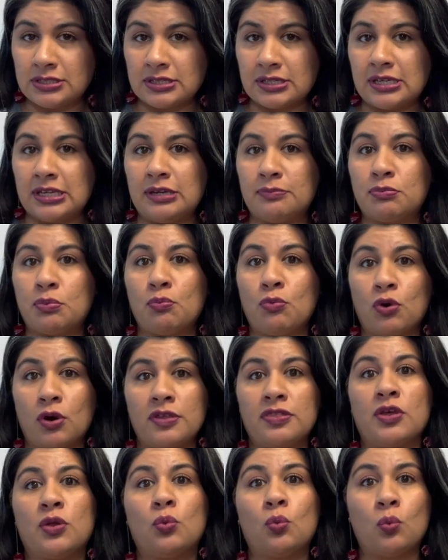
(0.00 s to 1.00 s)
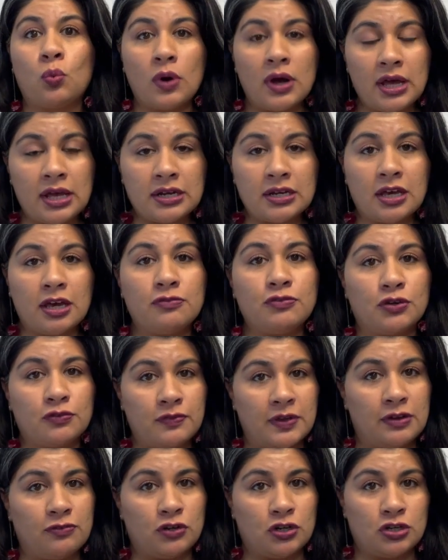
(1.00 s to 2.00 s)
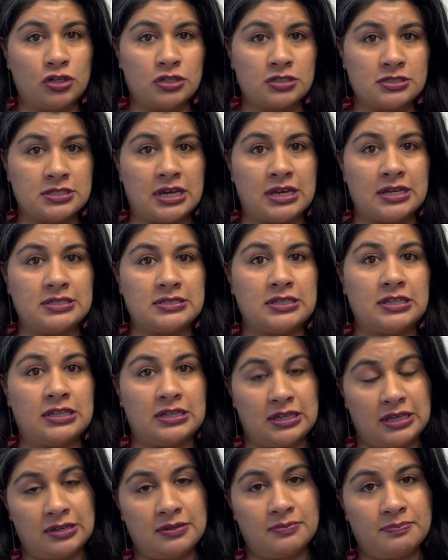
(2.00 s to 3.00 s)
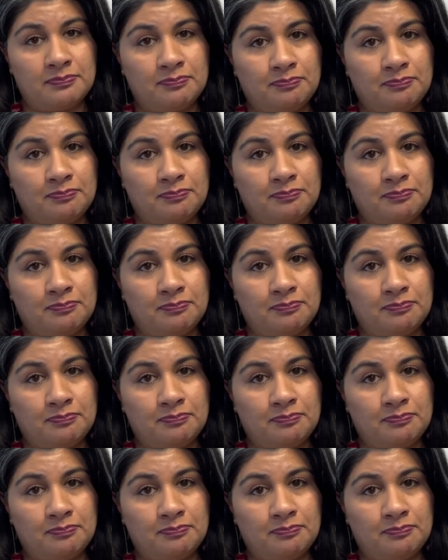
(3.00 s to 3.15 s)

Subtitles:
to keep more than one of your favorite hook size in it.